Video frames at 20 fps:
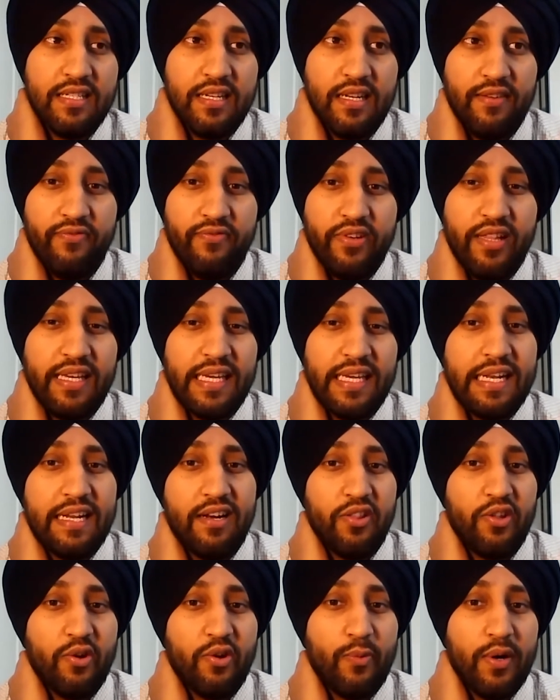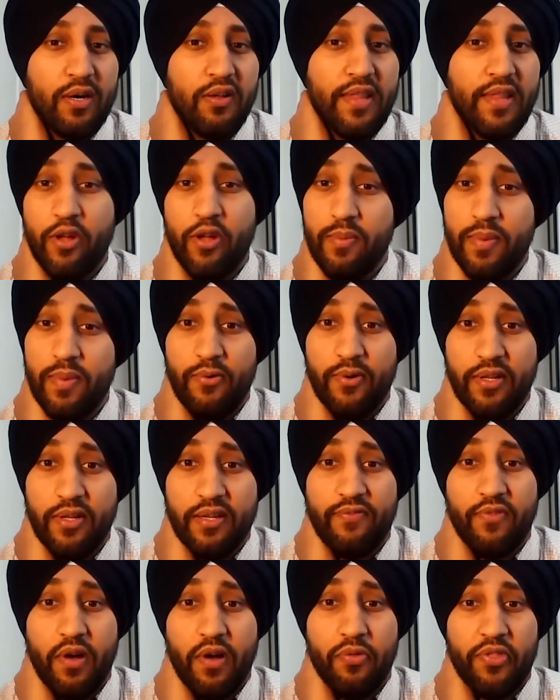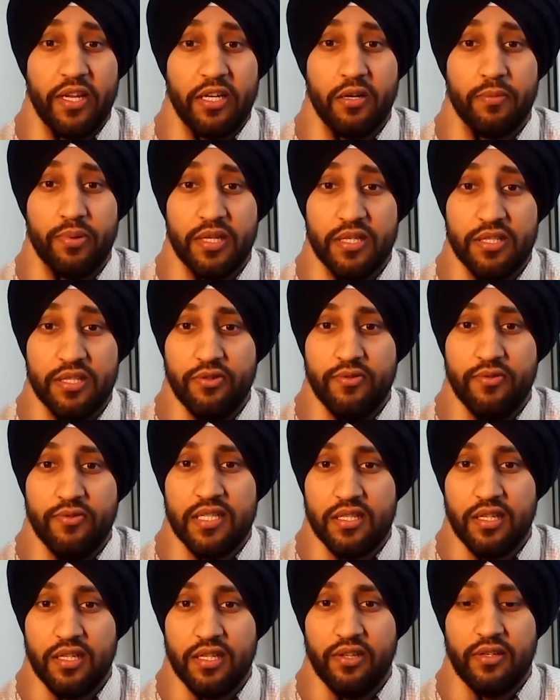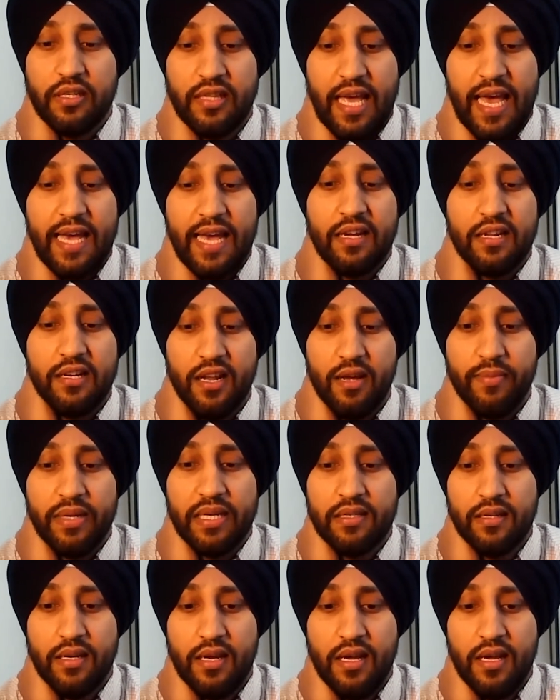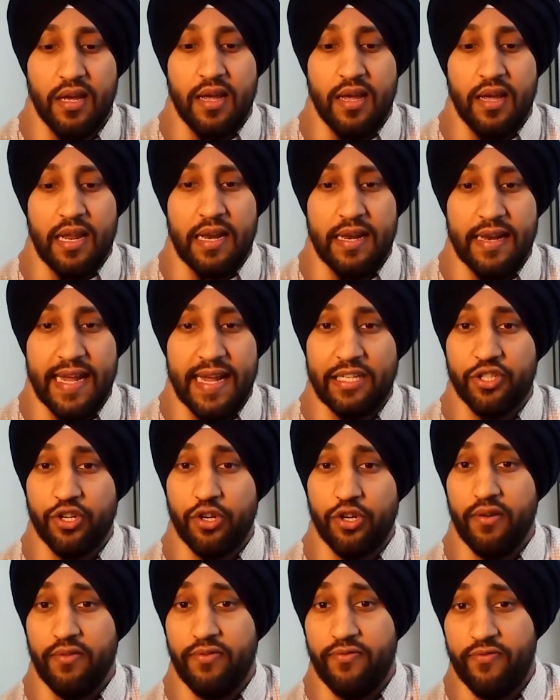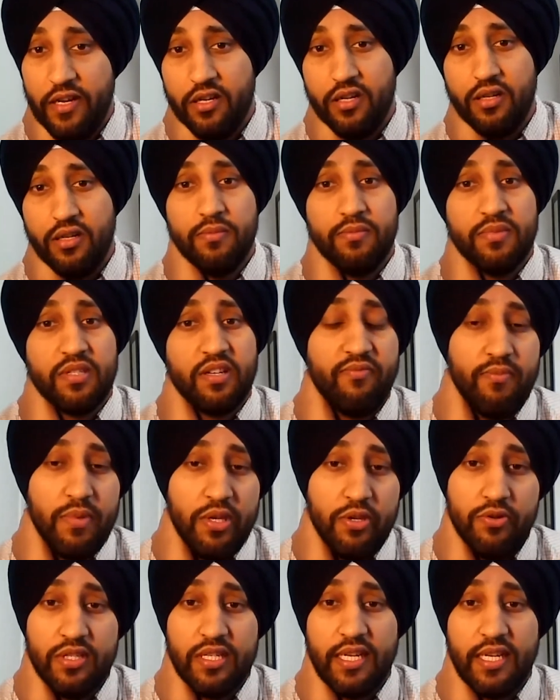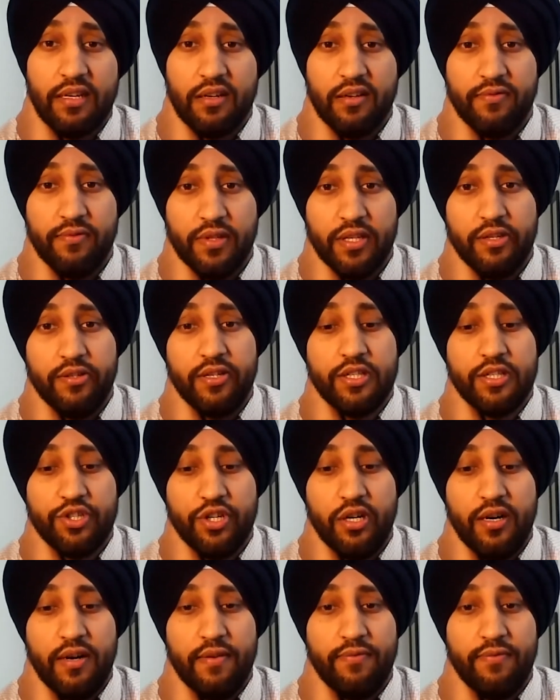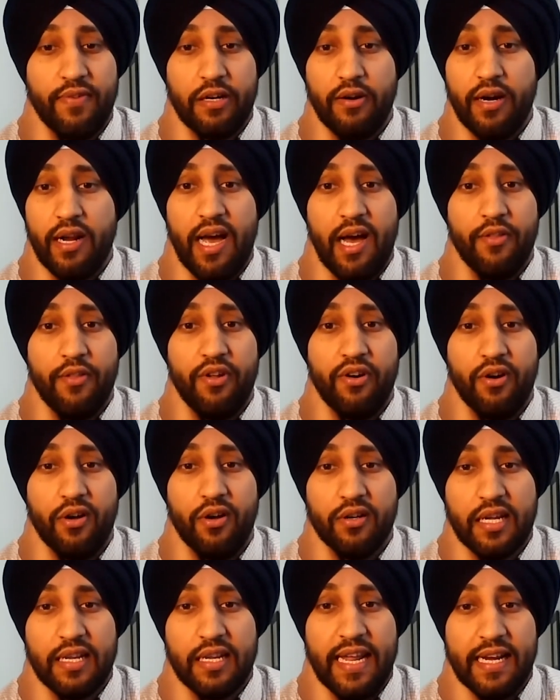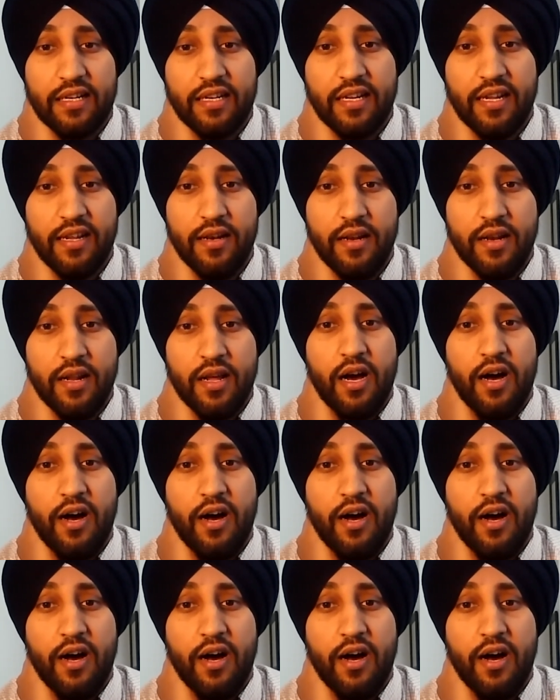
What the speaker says: And I feel like in another world, that would have been a really fun thing to pursue, is to look at the academic nature of films, of music, of literature, and figure out how they're all connected.